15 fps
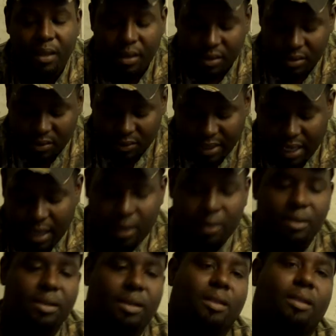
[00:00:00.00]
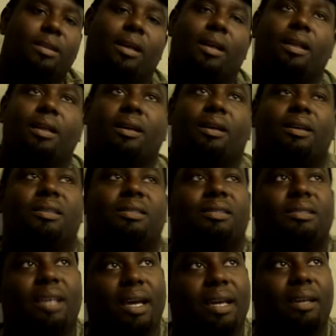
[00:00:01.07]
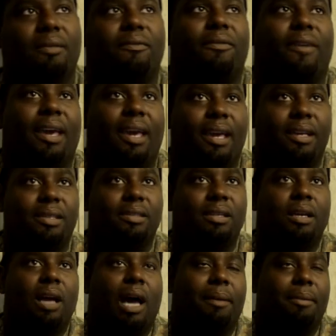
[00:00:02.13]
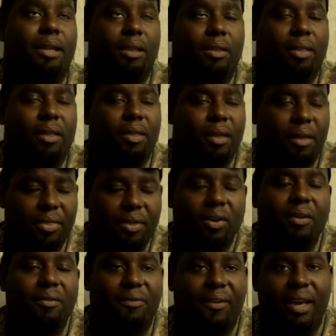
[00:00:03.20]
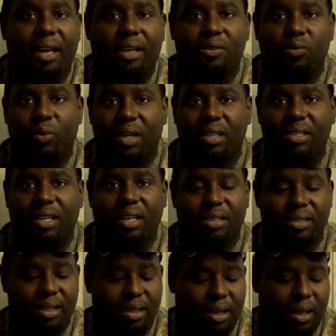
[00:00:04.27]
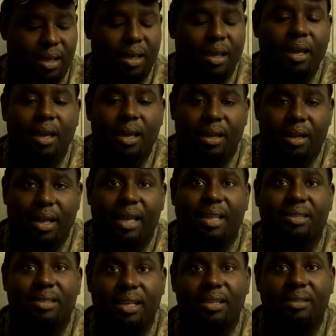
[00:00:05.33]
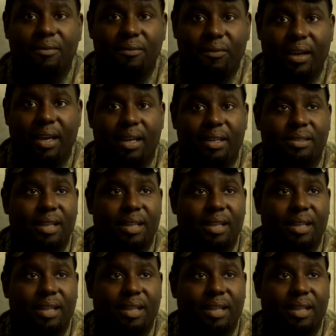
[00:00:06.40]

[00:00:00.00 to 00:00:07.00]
So now the second phase, the third phase, which is the late season phase.